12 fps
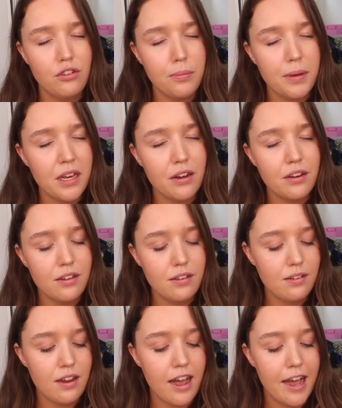to be
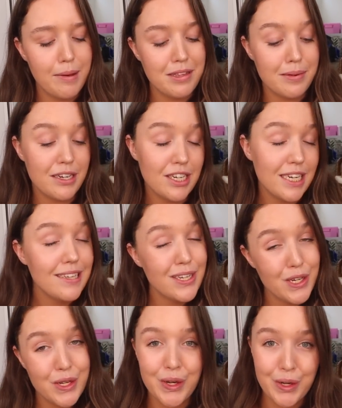honest, um, especially as a
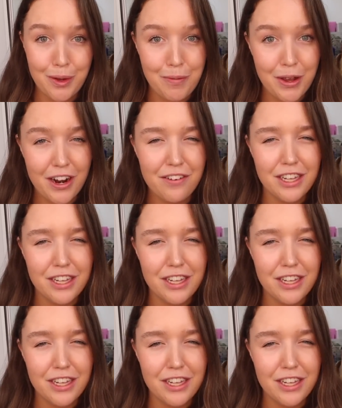new homeowner.